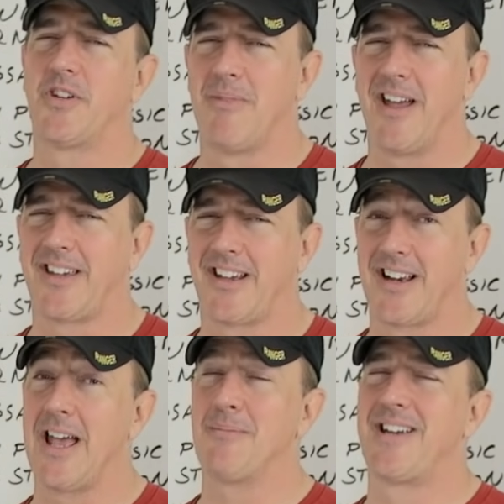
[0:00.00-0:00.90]
Jamaican
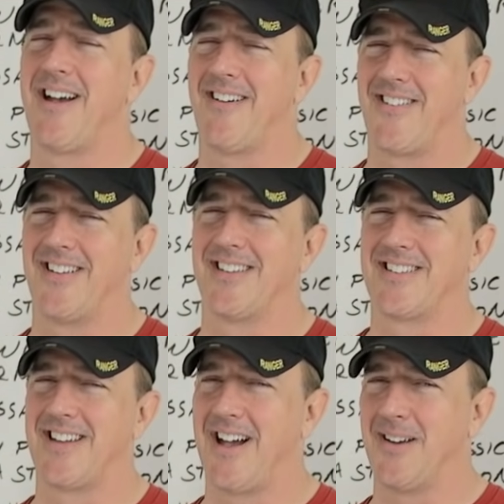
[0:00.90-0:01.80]
clam chowder on the
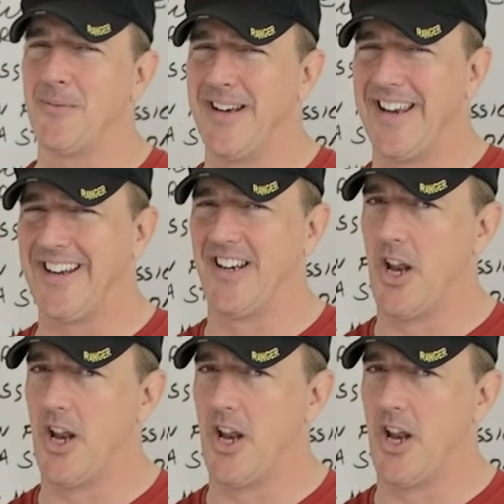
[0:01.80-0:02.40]
side. Winning